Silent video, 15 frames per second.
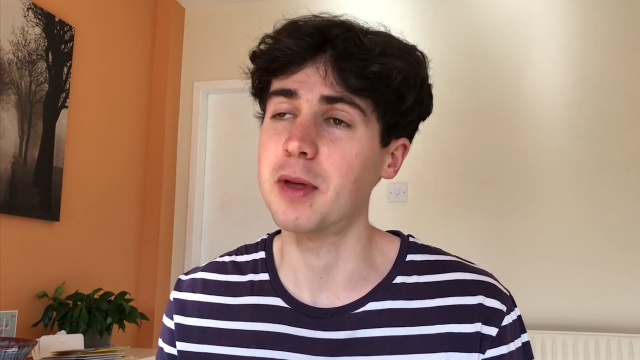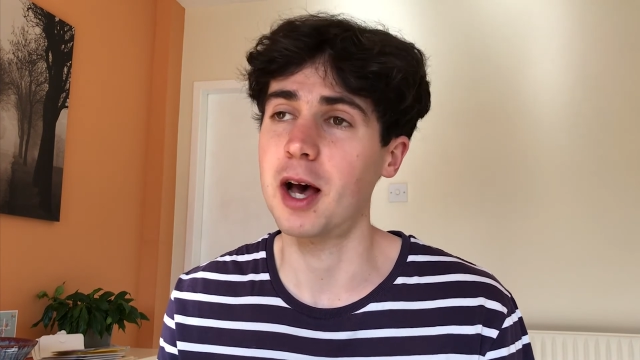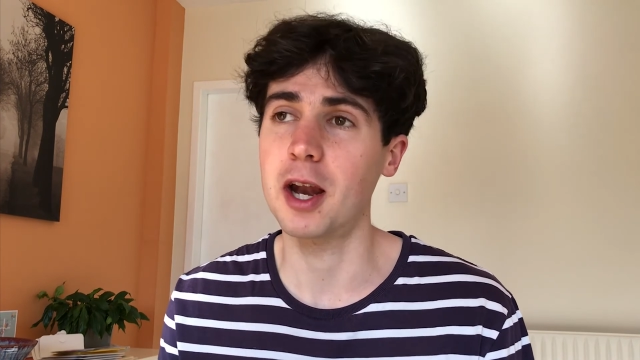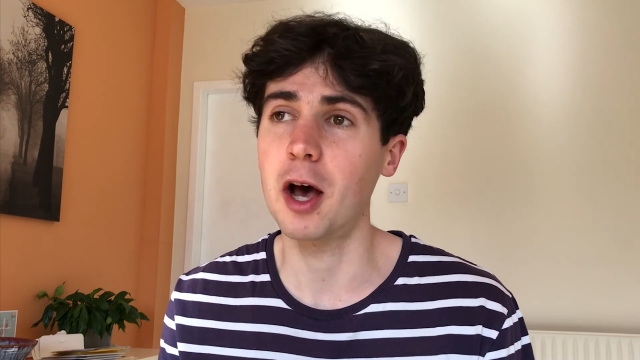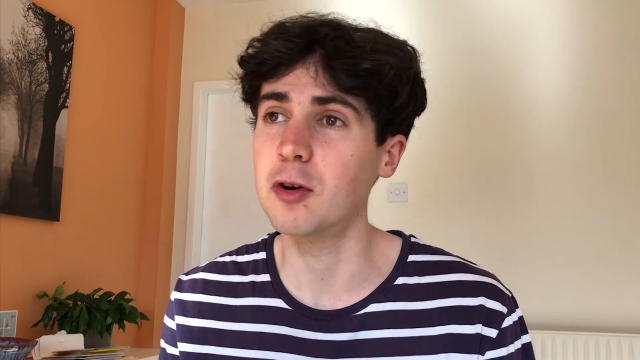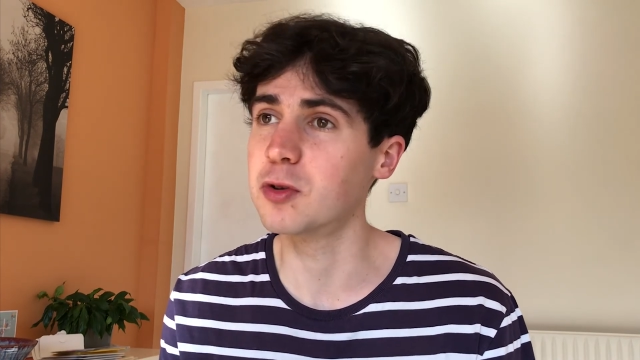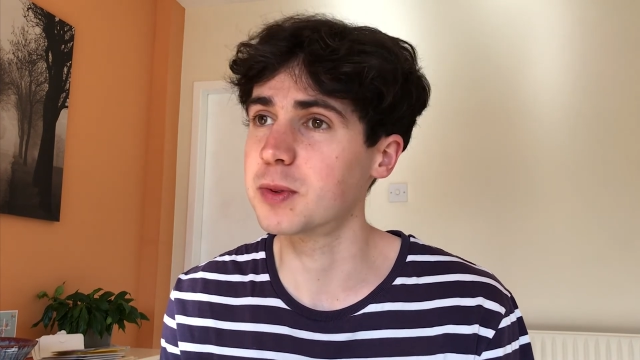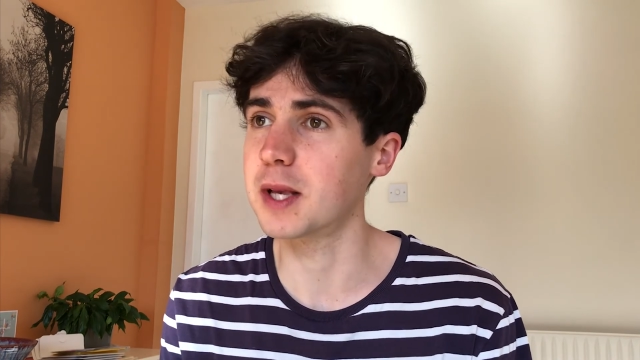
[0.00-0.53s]

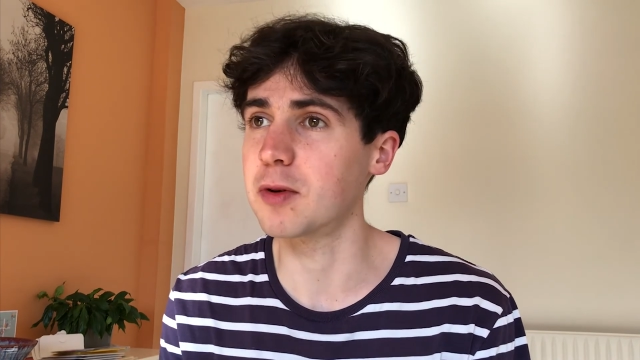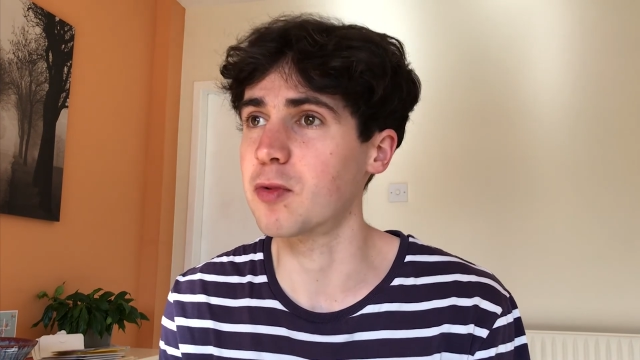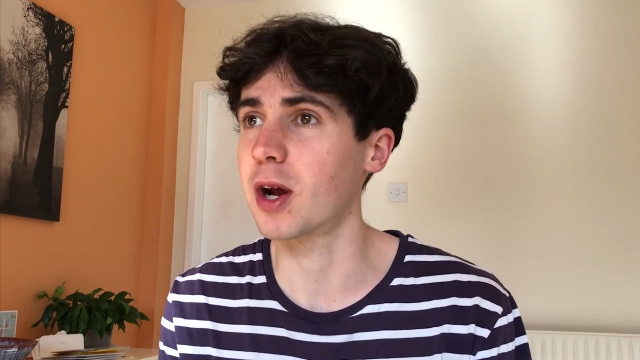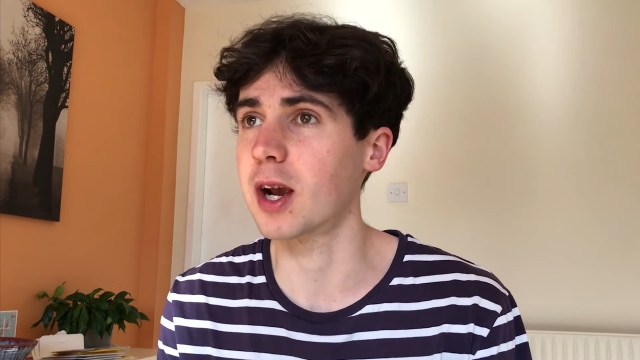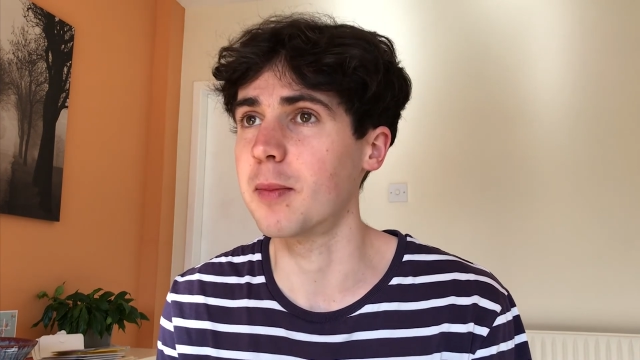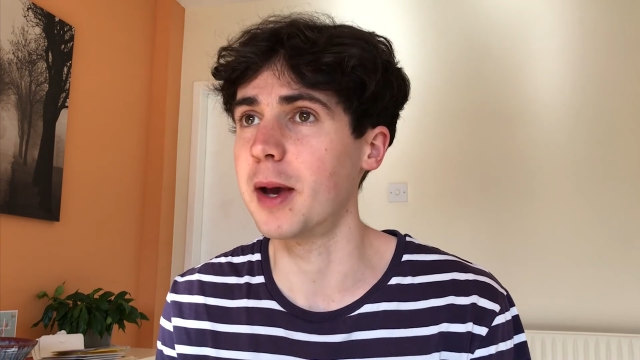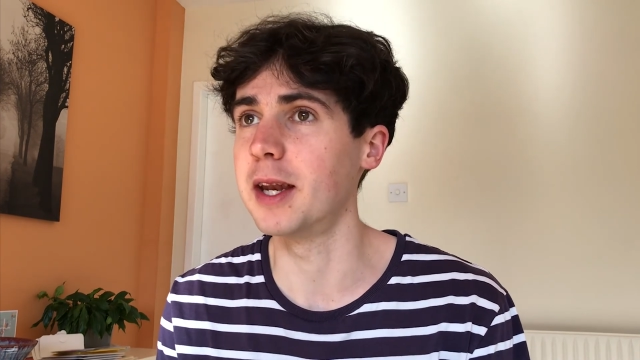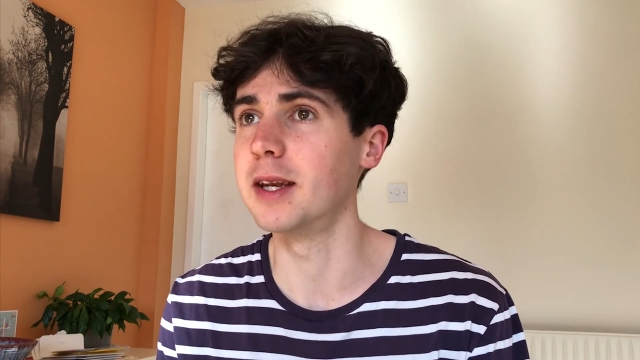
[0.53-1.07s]
100%
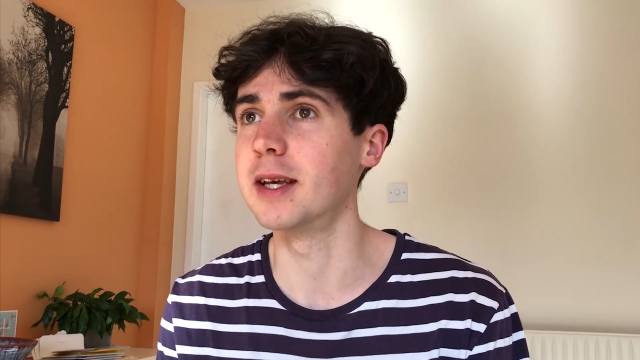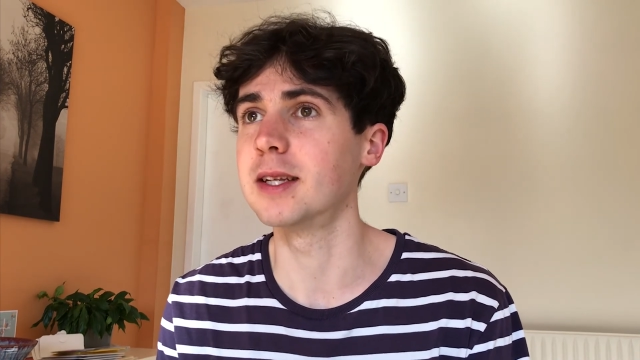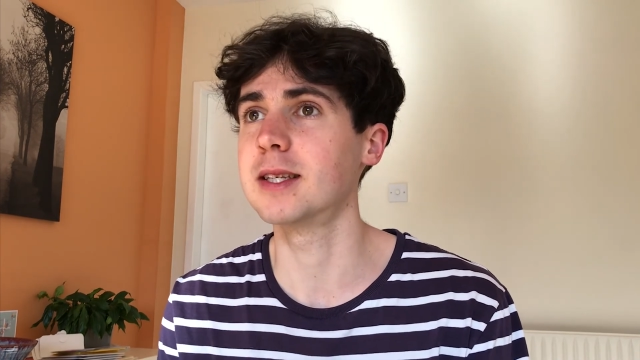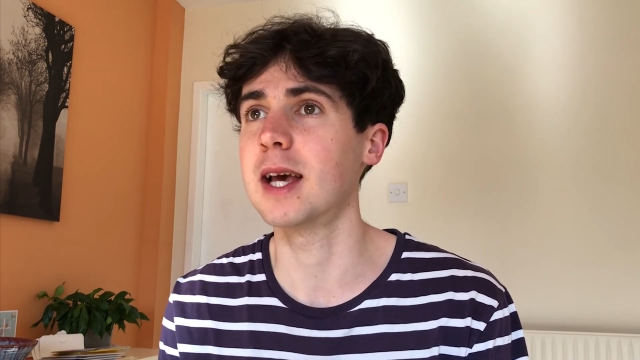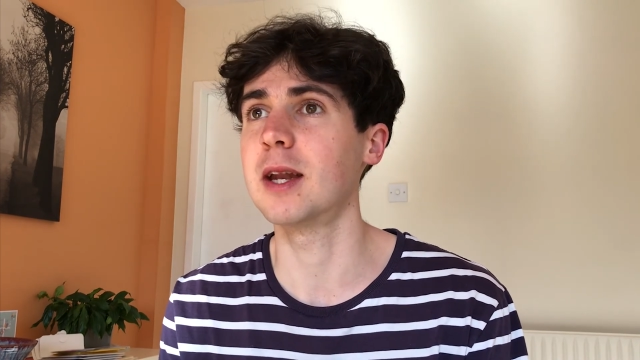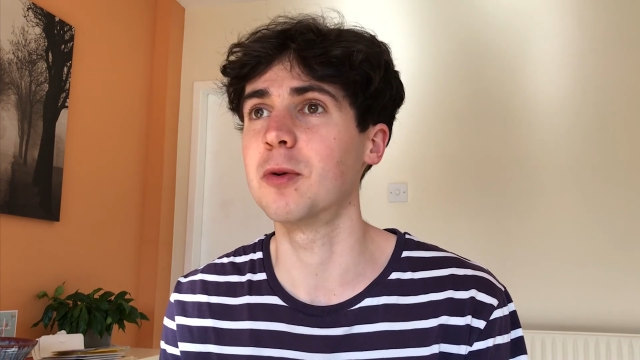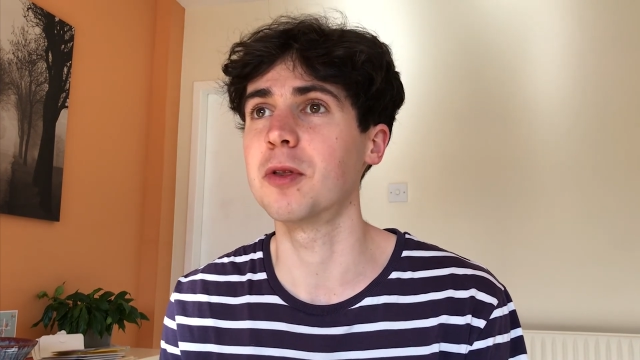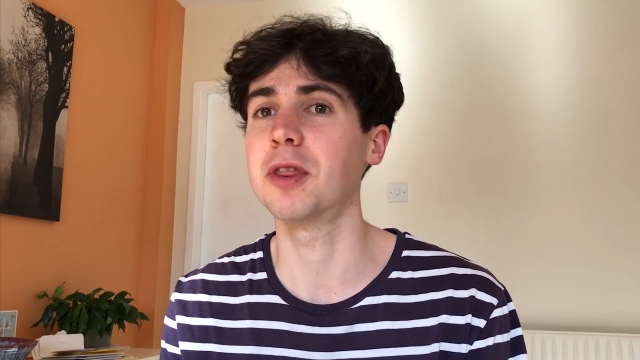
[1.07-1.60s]
recommend it
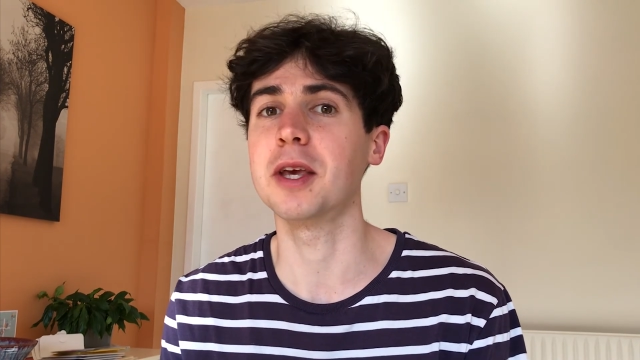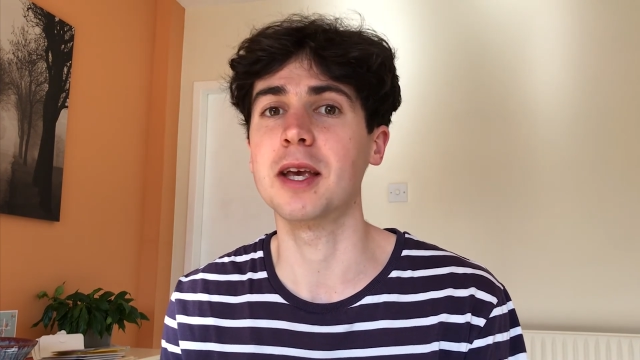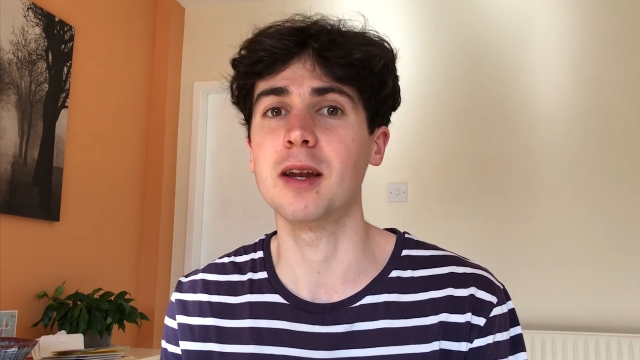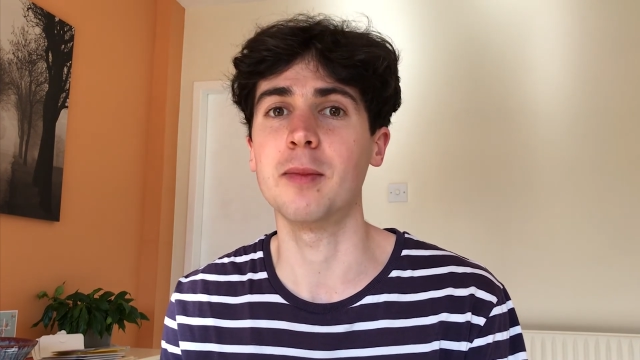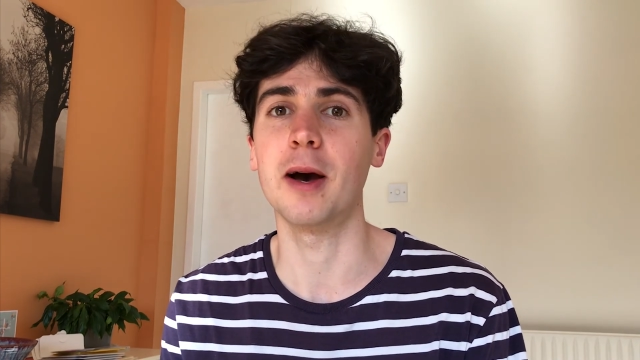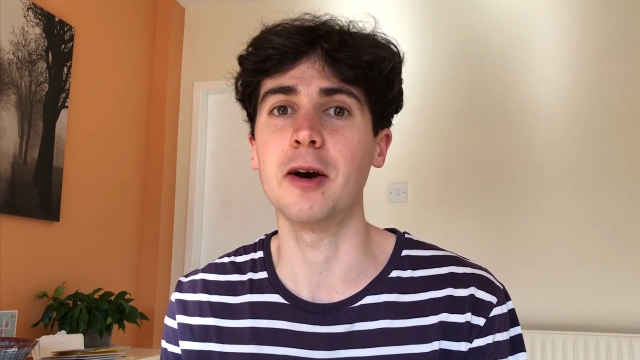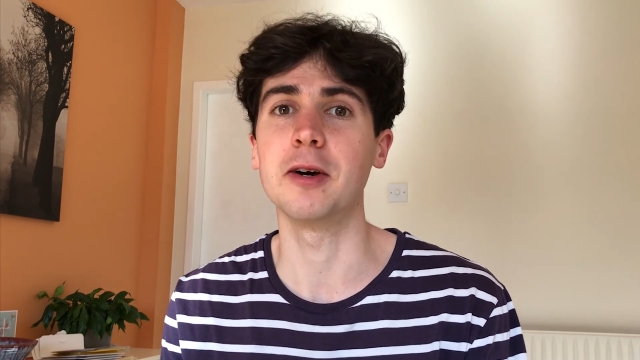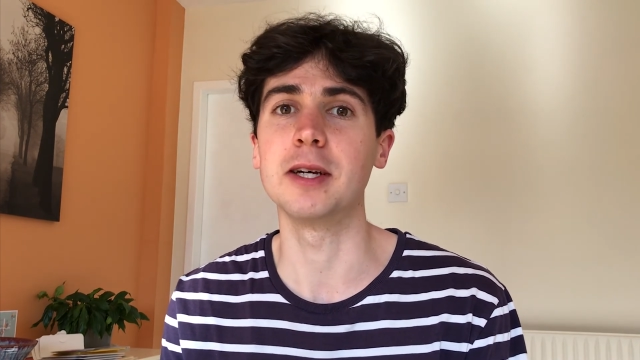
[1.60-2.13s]
to anyone thinking
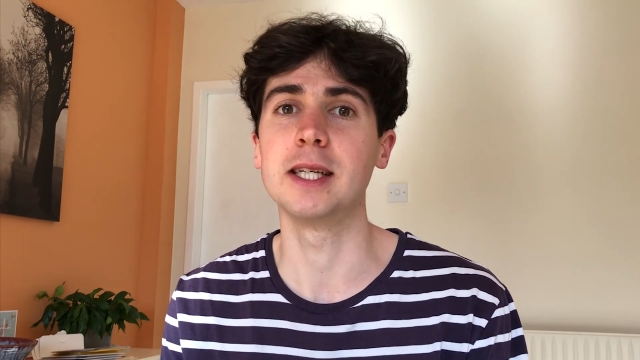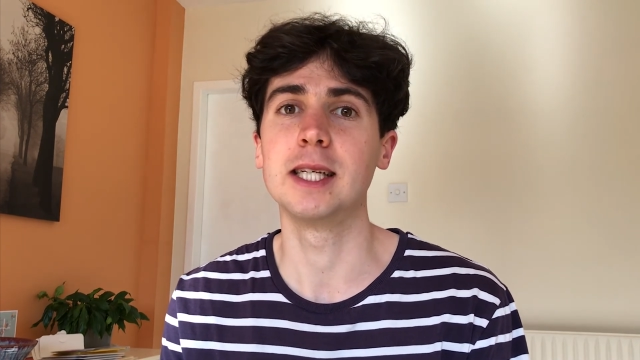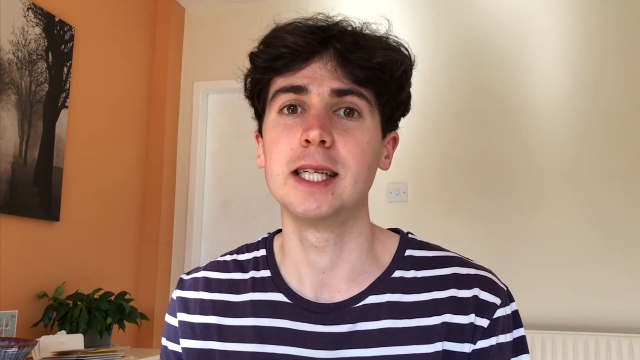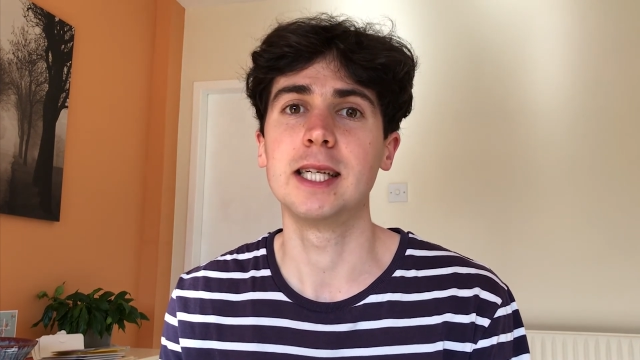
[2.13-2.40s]
about it.